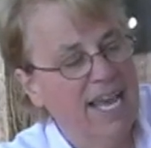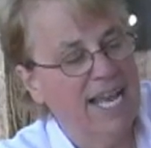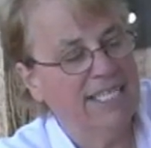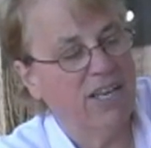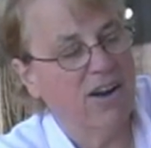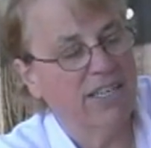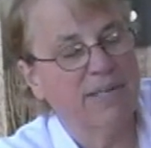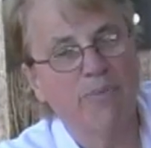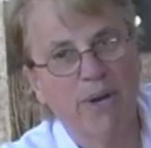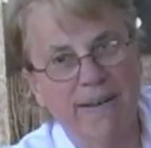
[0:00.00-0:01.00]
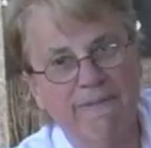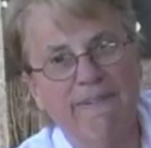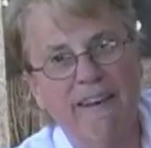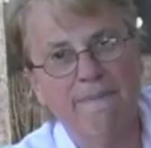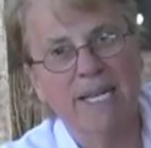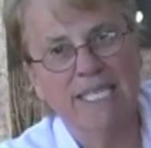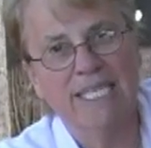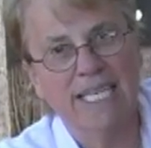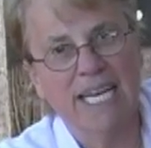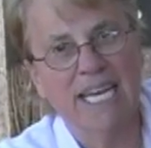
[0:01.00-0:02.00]
It's The Artisan Bread in 5 Minutes
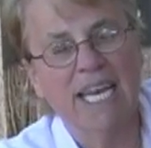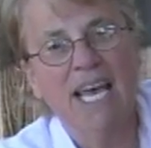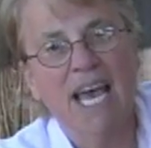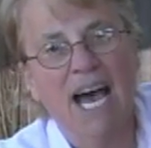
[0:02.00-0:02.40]
a Day.